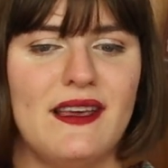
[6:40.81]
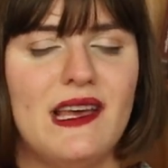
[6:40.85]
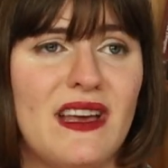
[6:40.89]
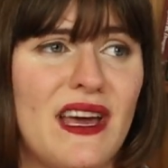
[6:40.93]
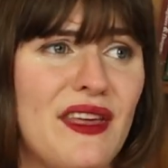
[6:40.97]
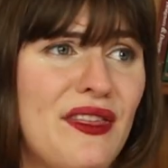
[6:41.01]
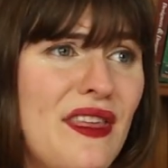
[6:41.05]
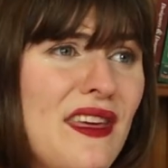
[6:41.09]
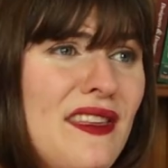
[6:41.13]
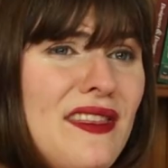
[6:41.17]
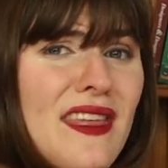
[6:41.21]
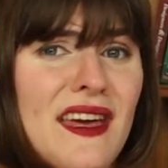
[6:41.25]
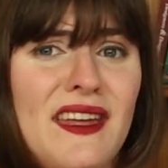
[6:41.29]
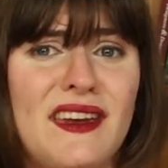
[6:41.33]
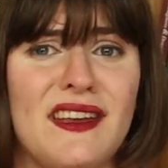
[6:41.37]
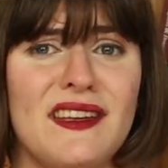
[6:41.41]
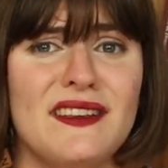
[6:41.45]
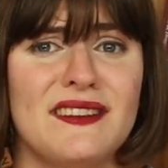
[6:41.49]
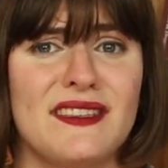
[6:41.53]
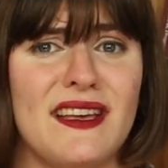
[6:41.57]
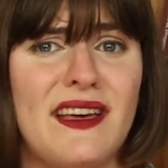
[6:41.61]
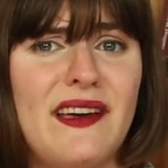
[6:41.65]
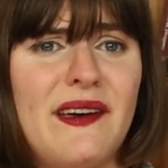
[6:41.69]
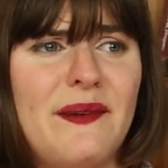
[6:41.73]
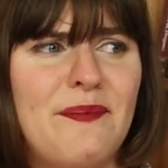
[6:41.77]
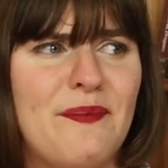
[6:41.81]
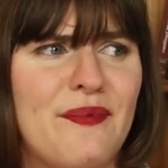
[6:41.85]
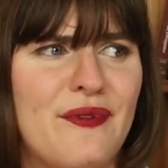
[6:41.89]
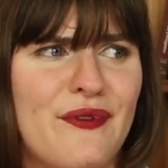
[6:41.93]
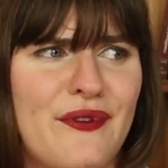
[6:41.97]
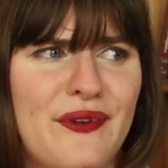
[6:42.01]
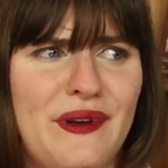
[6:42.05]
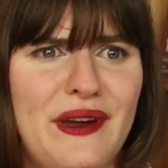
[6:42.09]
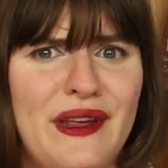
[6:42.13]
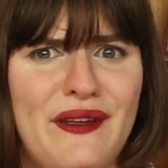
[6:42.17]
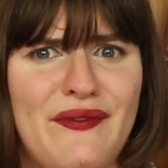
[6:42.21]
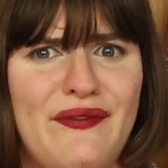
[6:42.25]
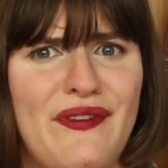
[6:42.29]
I think that is a
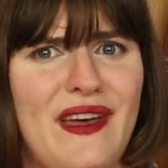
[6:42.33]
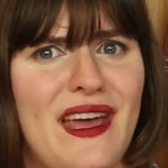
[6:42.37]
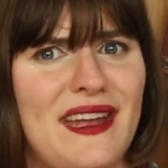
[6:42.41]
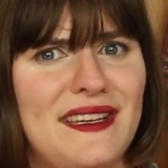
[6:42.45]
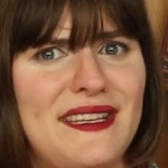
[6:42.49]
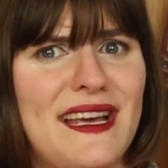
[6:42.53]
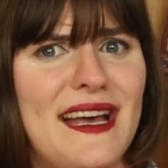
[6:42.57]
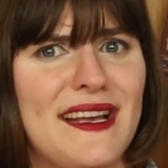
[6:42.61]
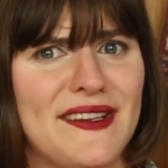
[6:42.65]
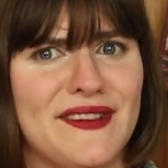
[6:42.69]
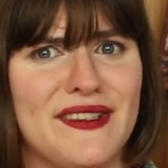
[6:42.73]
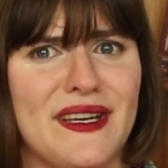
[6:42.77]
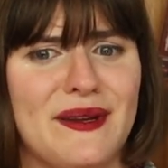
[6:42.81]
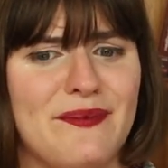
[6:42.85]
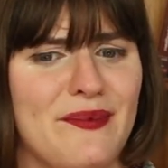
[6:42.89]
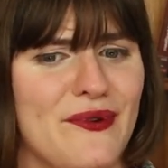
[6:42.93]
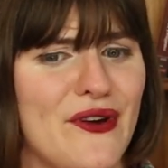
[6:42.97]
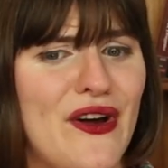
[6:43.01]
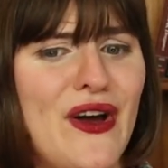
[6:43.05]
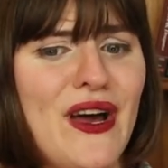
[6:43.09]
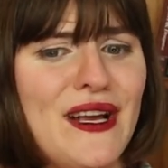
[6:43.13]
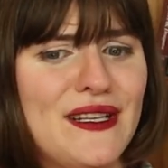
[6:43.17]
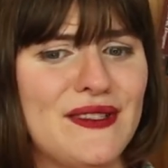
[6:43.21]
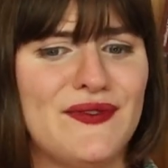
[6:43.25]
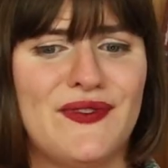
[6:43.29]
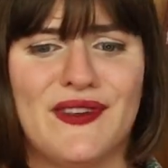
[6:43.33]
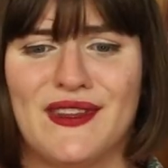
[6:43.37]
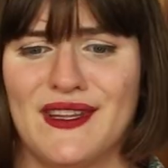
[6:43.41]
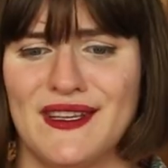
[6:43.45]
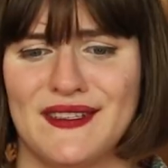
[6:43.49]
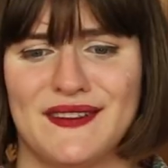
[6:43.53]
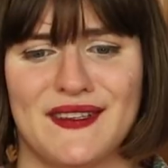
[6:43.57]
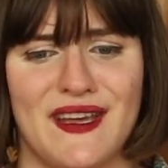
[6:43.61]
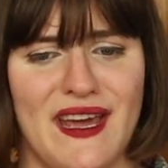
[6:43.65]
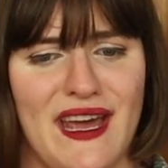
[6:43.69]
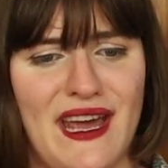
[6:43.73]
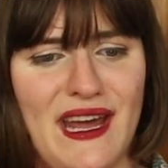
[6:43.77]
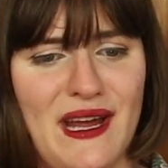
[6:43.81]
pretty fantastic price for
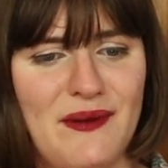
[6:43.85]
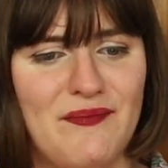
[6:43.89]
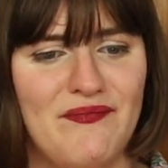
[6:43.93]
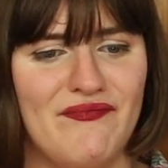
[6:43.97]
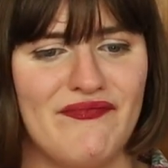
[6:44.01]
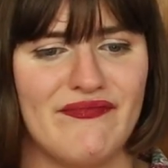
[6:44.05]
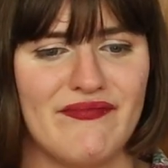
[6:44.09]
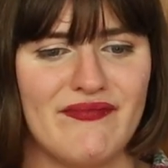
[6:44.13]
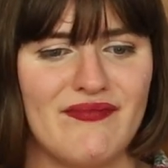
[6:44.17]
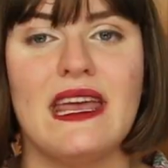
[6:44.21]
this game.